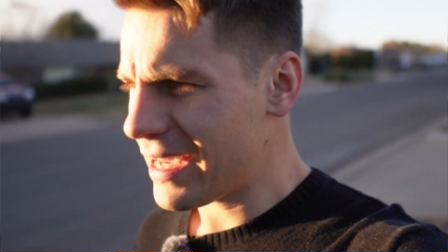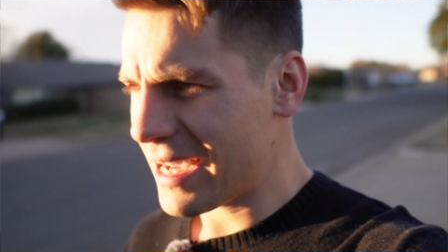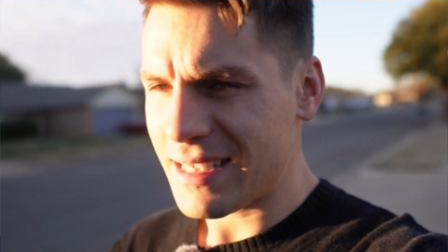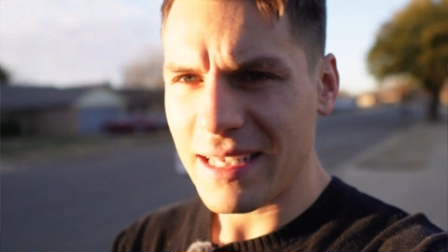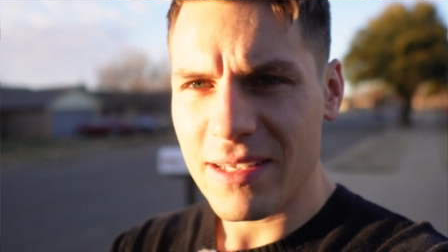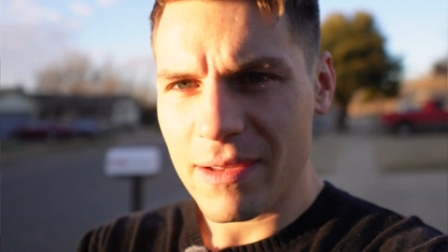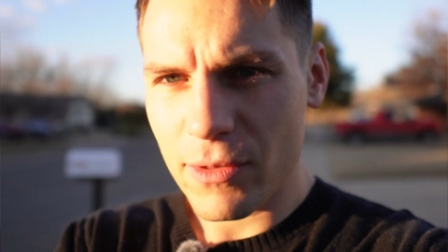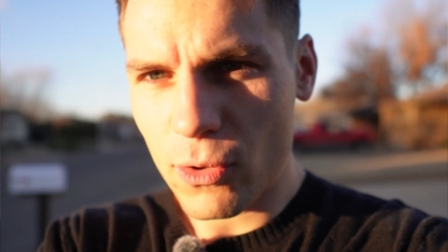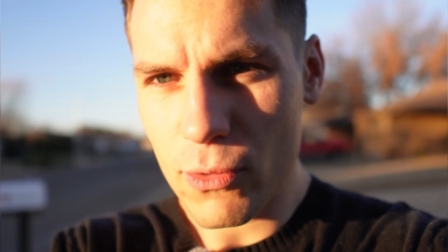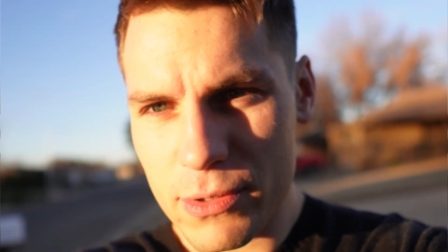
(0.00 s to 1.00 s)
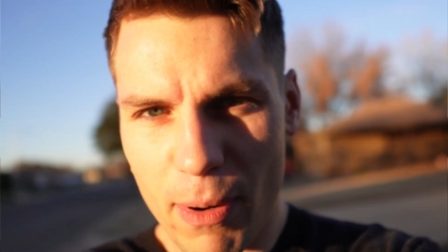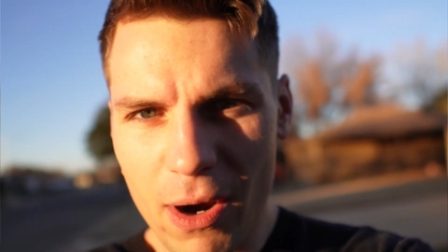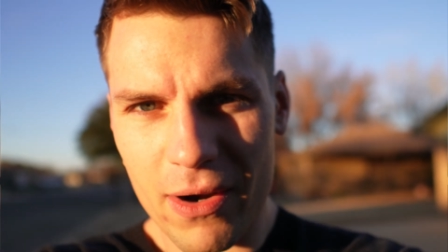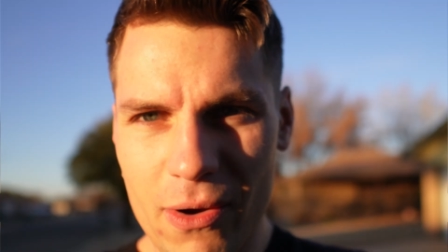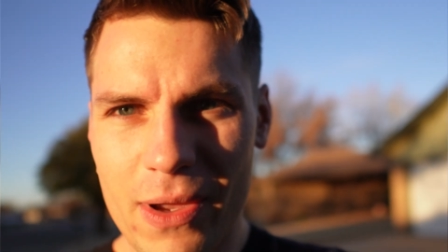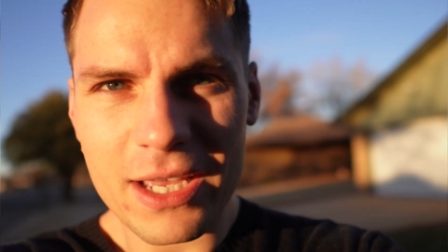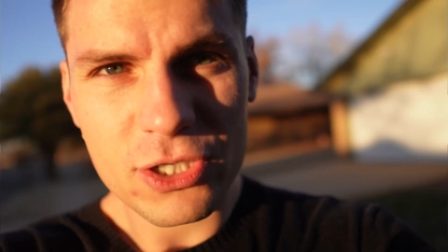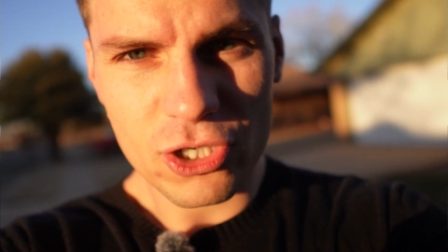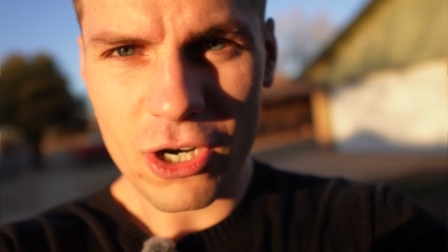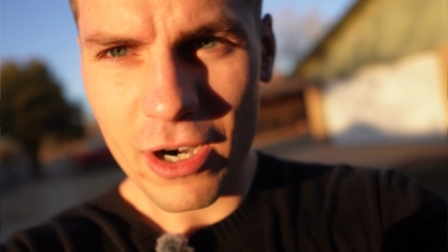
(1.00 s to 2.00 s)
And guys, that's not even the coolest part, okay?
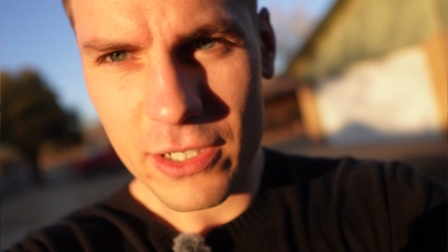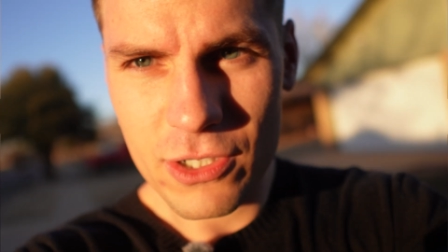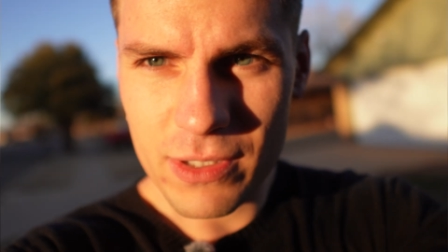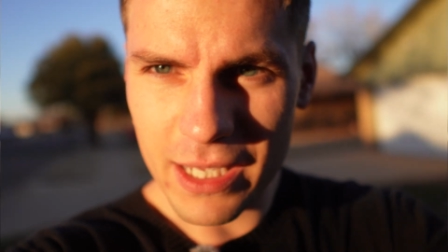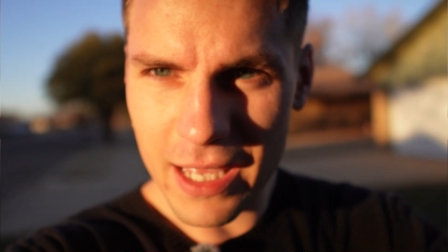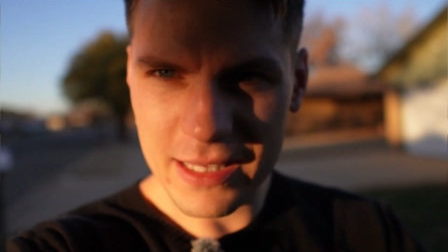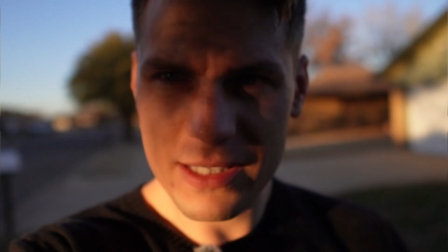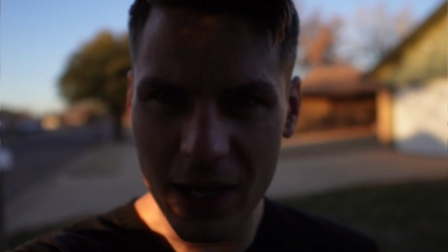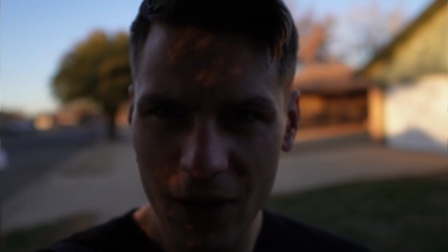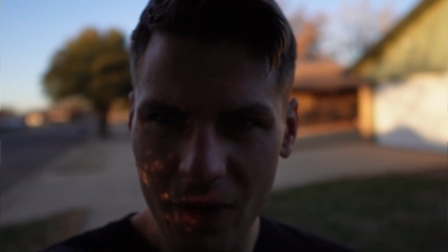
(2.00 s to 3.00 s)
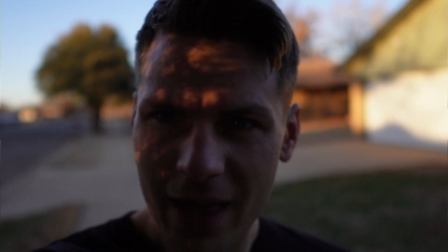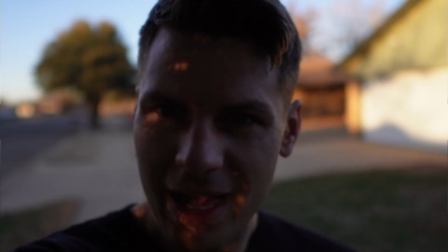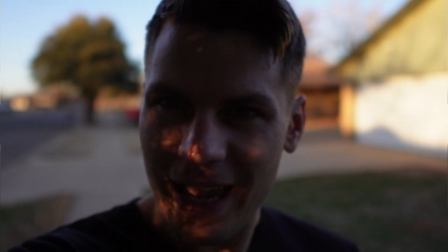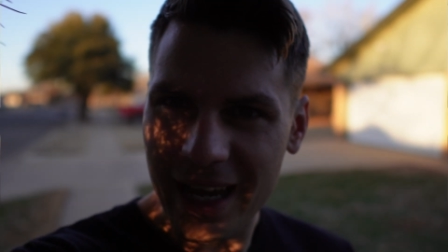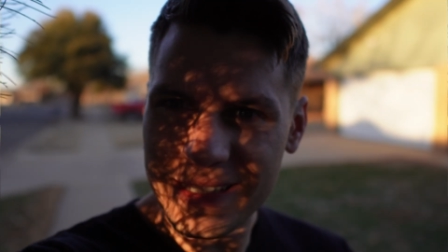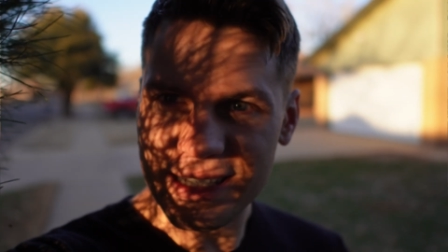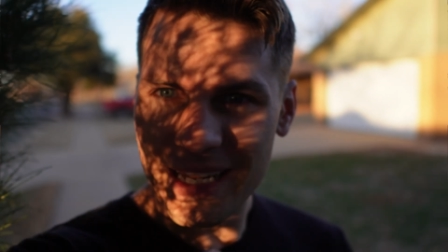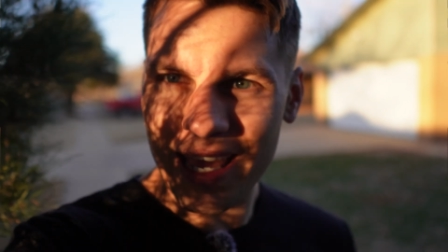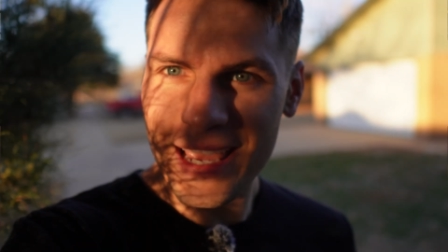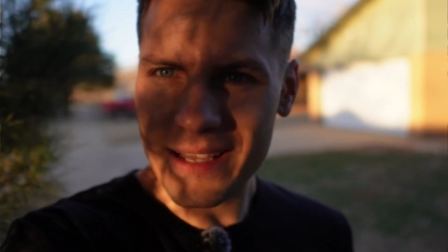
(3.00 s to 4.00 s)
Sure is using Intel
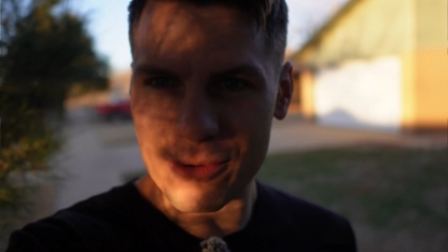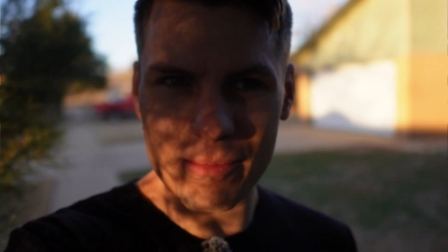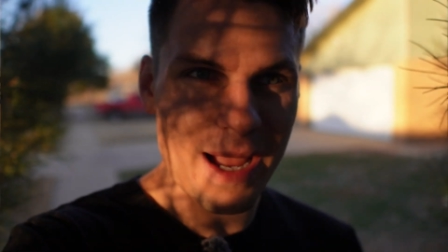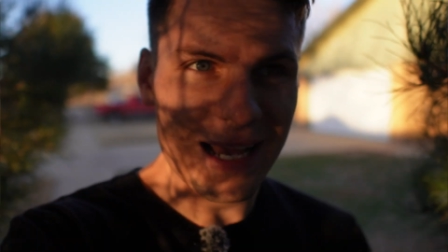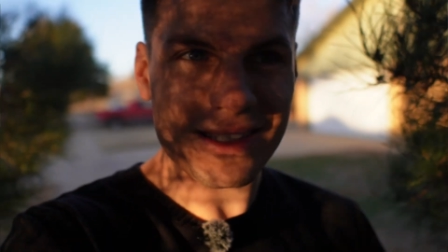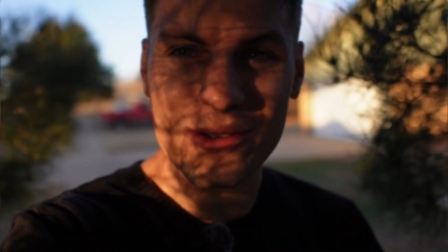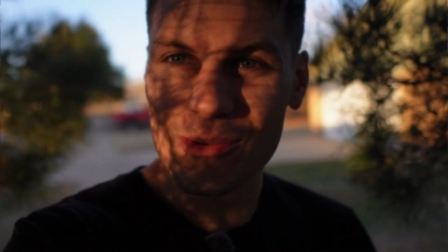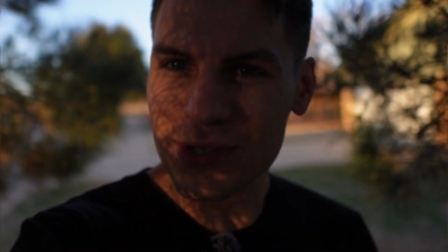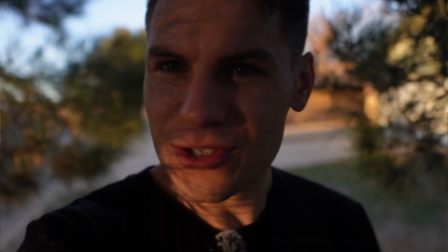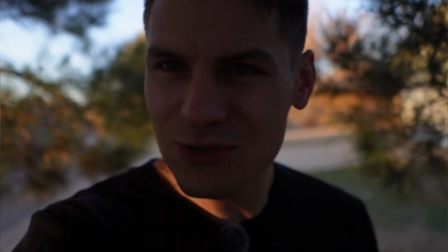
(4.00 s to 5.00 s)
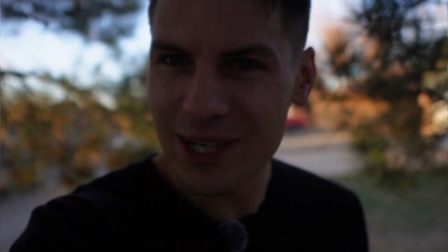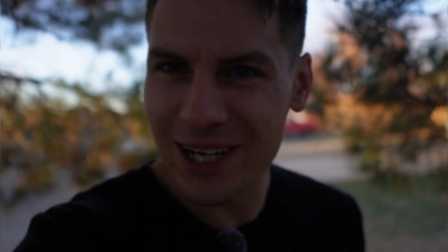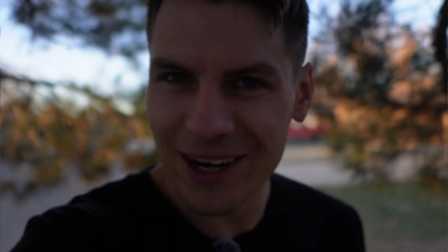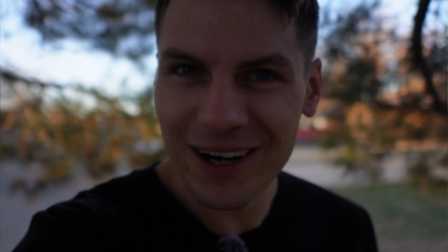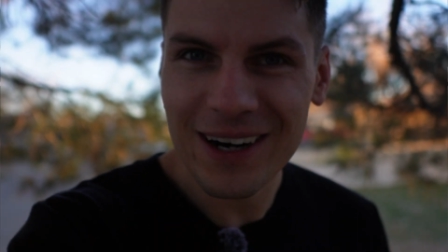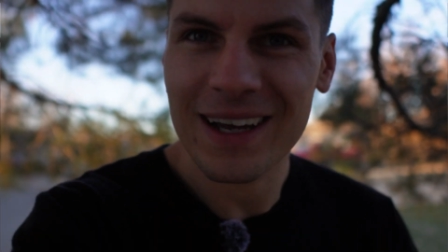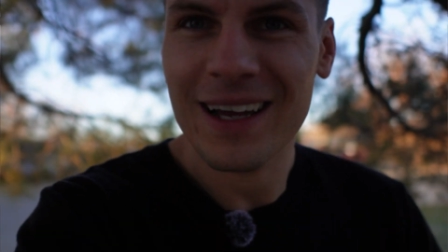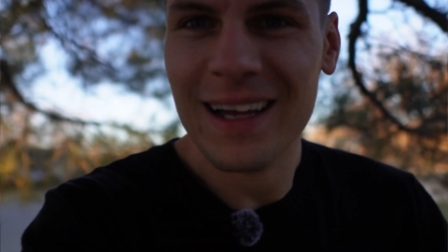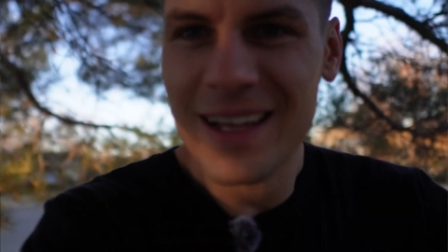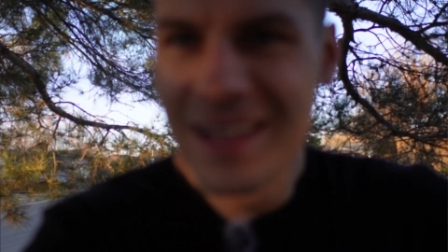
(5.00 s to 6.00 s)
18A and we're passing through the street here.
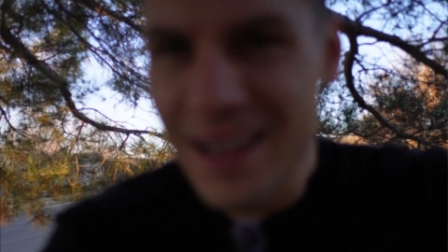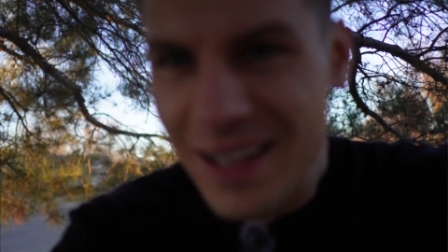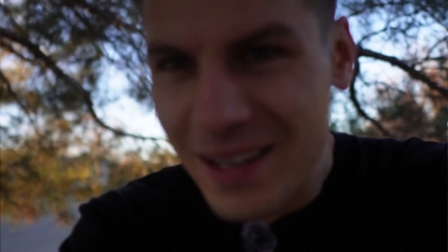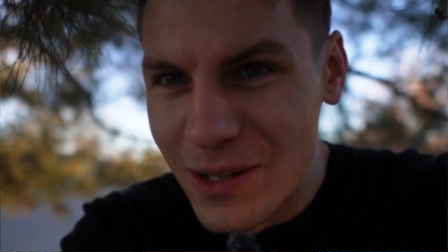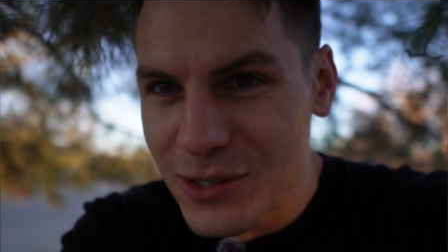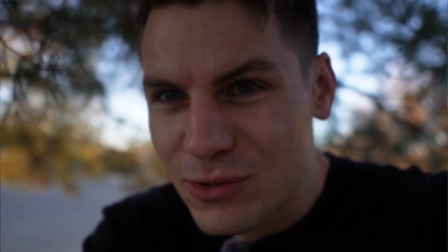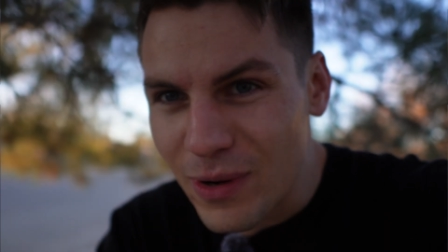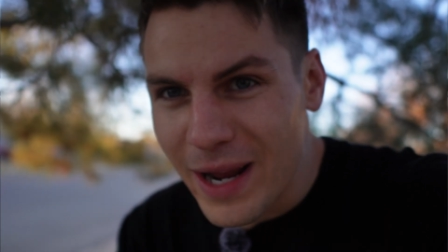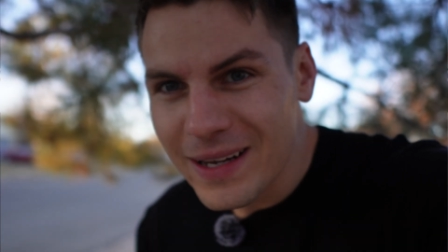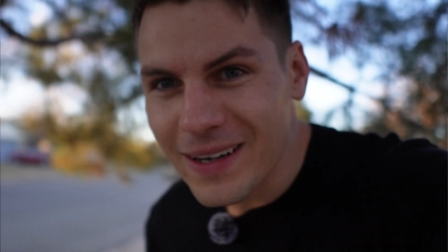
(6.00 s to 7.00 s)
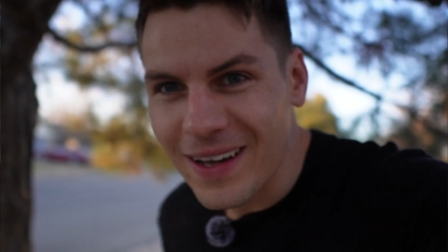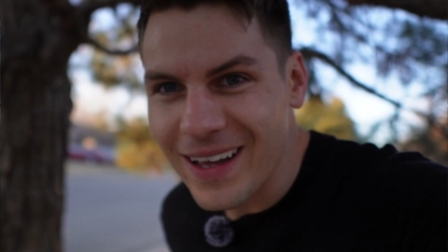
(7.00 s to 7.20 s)
Looks great.